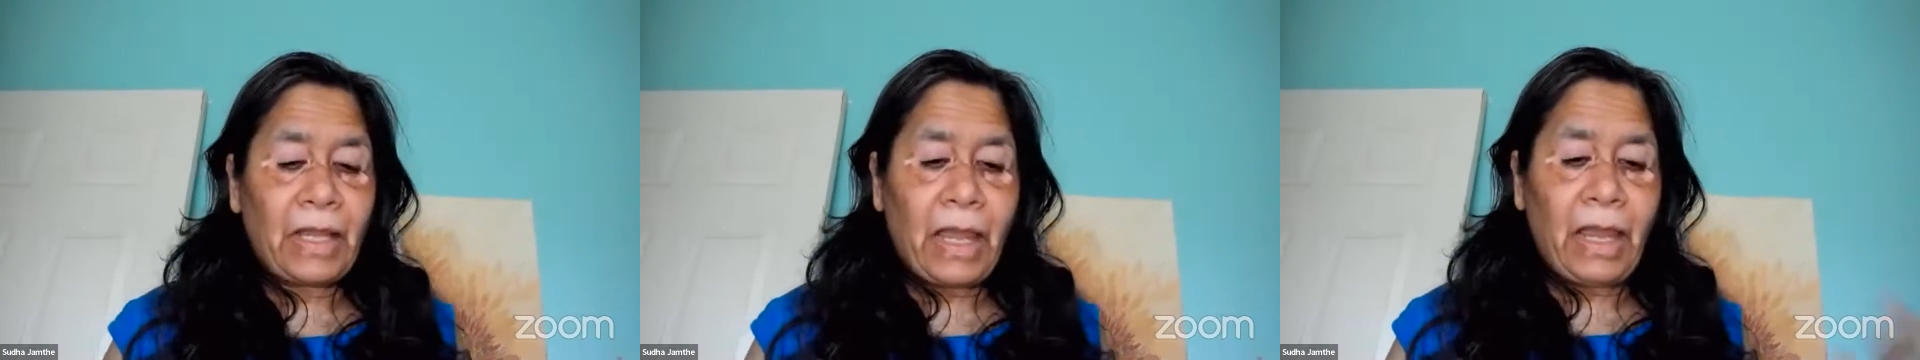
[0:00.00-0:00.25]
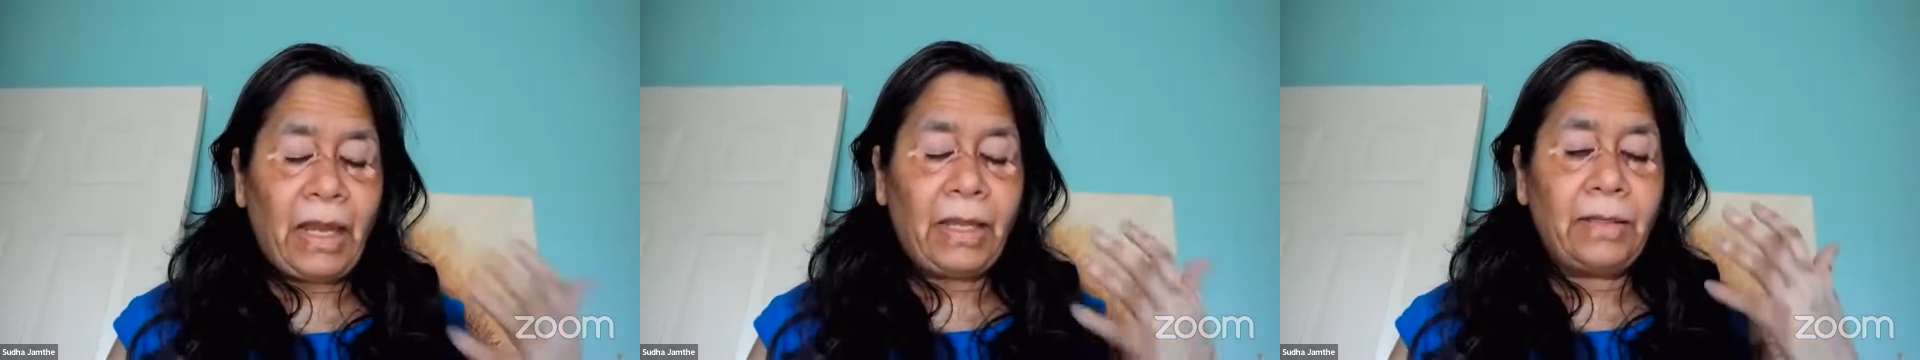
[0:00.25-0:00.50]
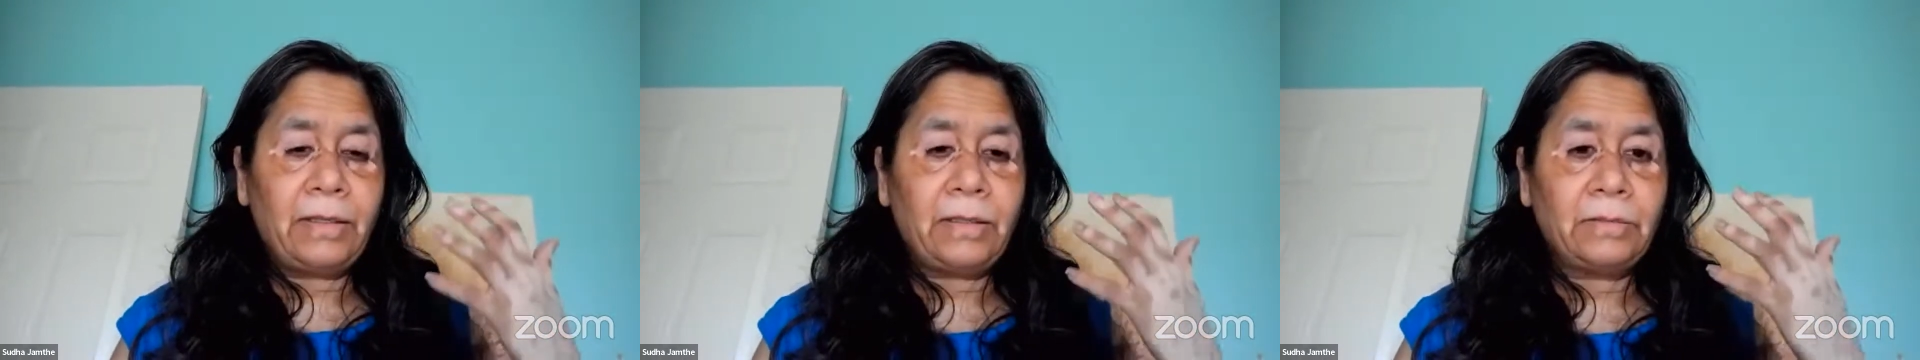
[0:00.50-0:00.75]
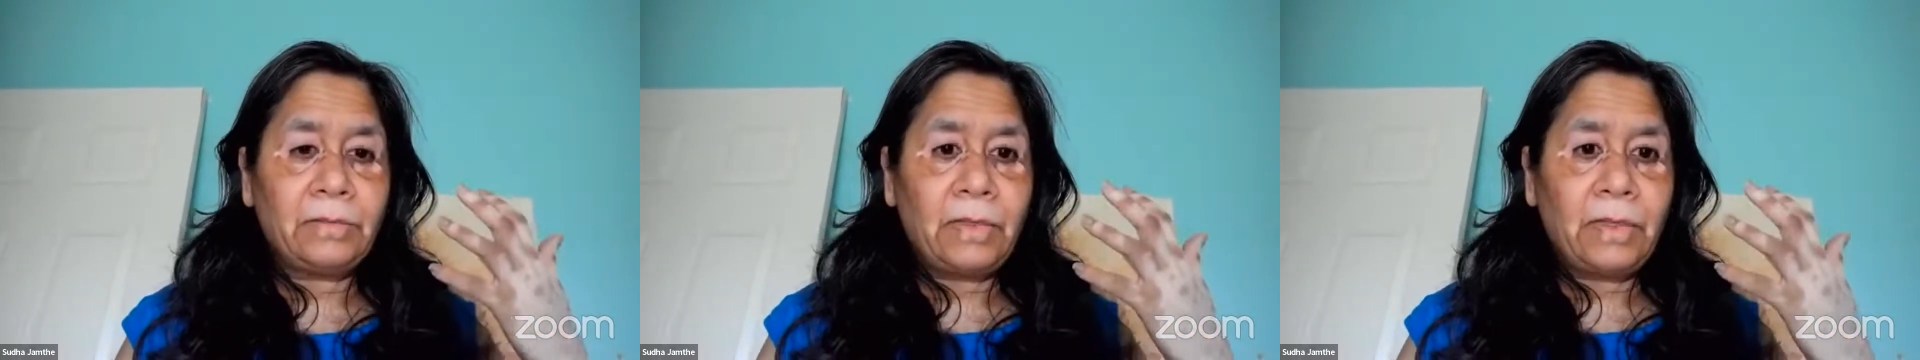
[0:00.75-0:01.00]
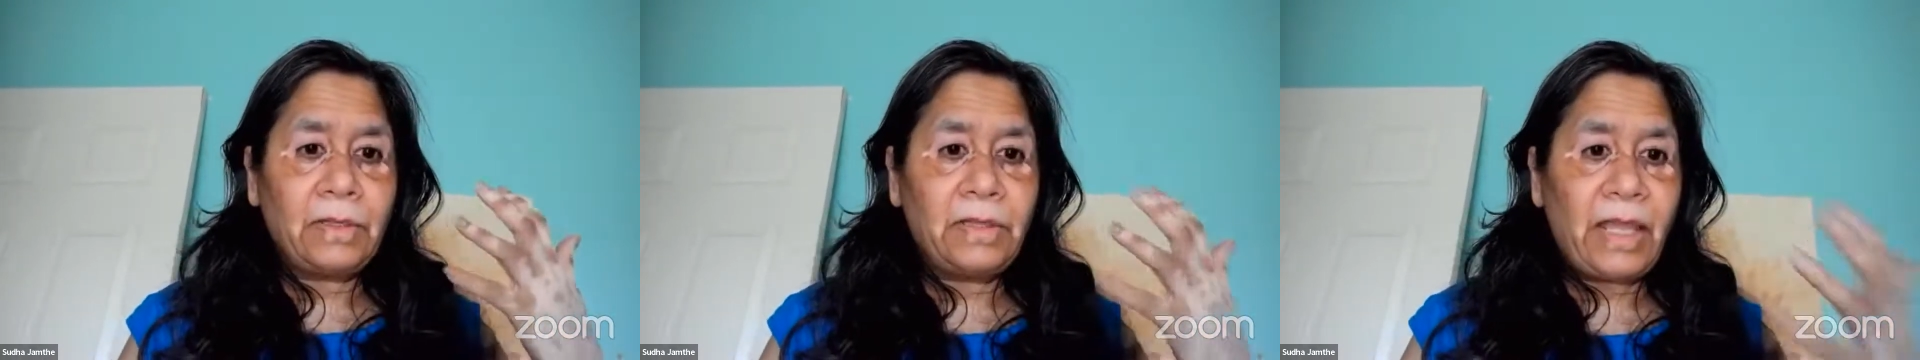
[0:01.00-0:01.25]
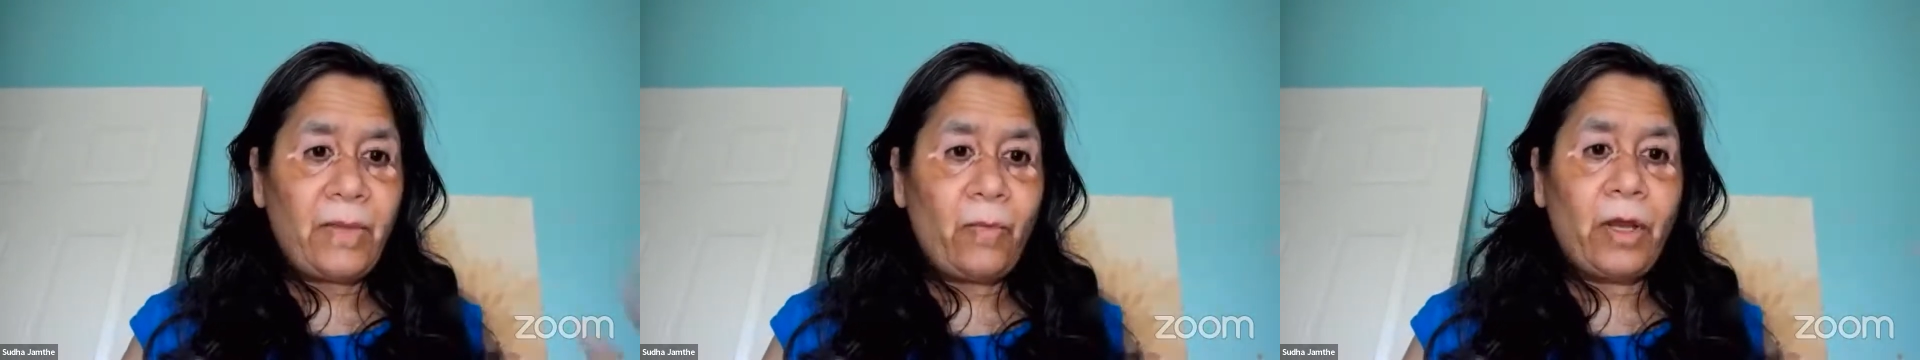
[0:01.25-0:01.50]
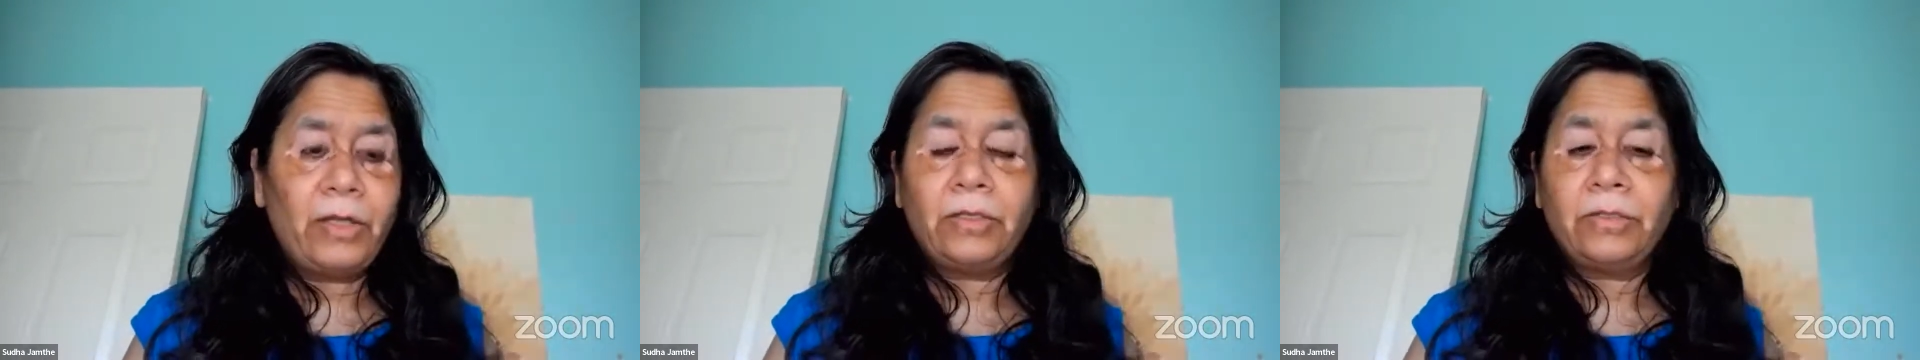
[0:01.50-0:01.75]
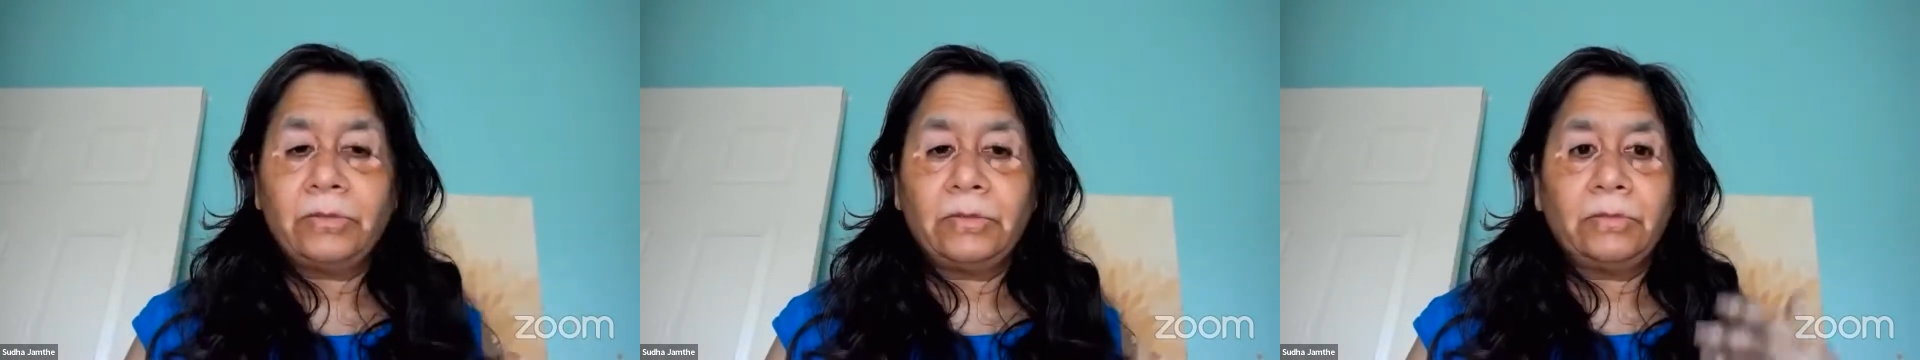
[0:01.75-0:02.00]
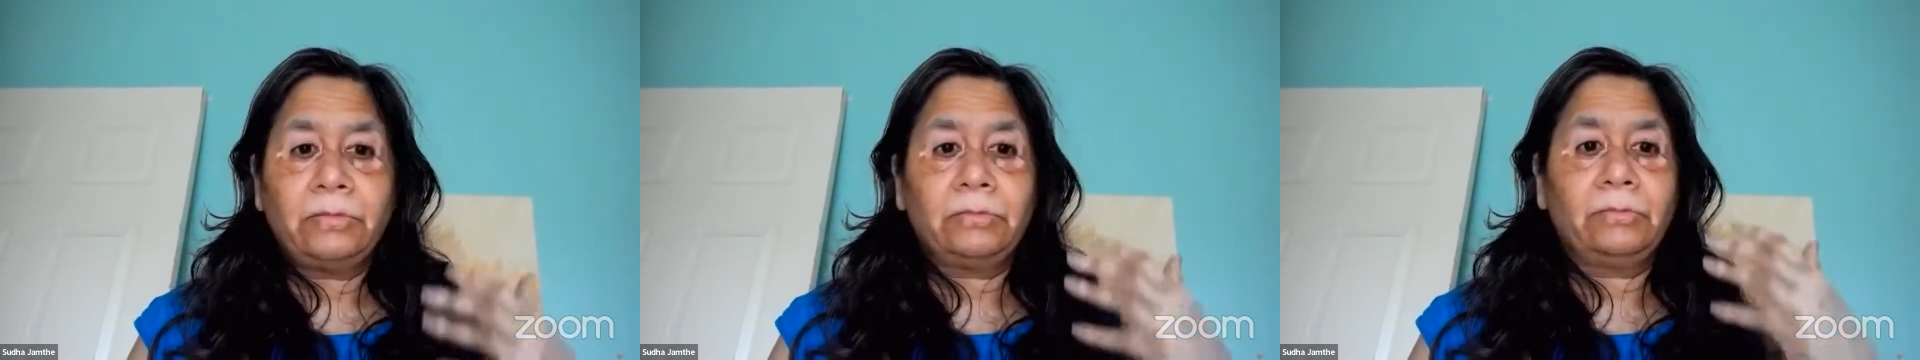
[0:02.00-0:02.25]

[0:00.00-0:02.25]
and They want to